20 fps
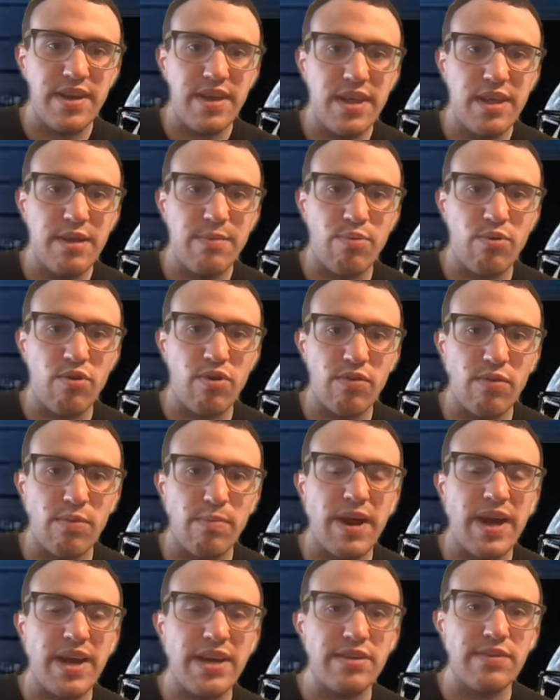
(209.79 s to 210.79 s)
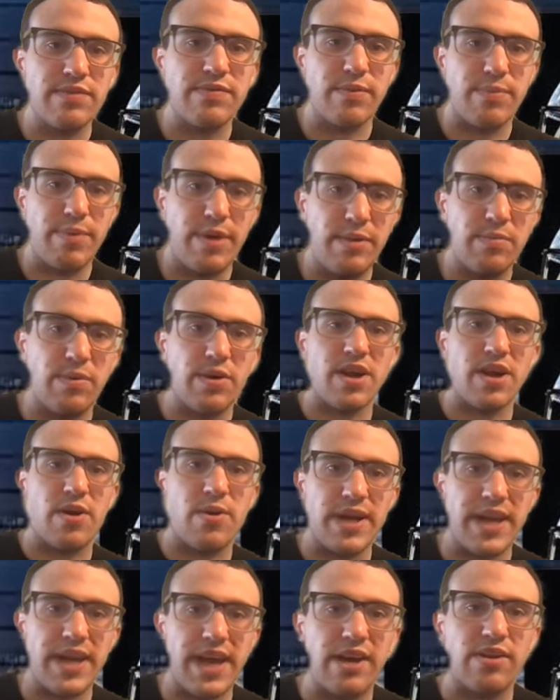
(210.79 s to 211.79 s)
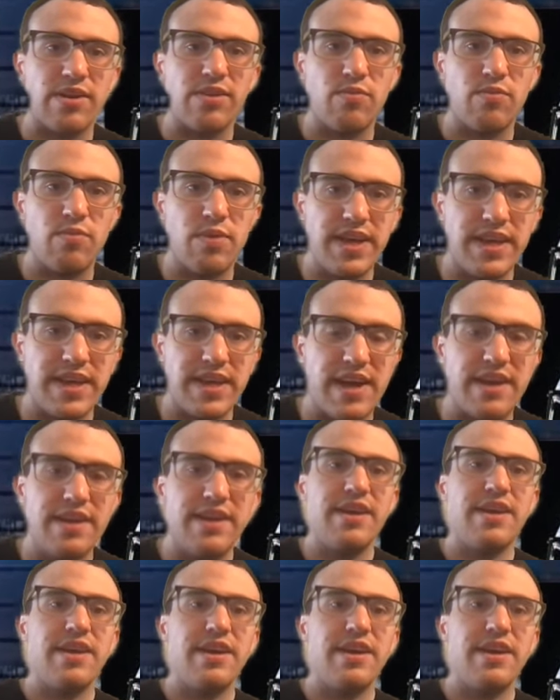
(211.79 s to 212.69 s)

An important reminder for people going out on the weekend.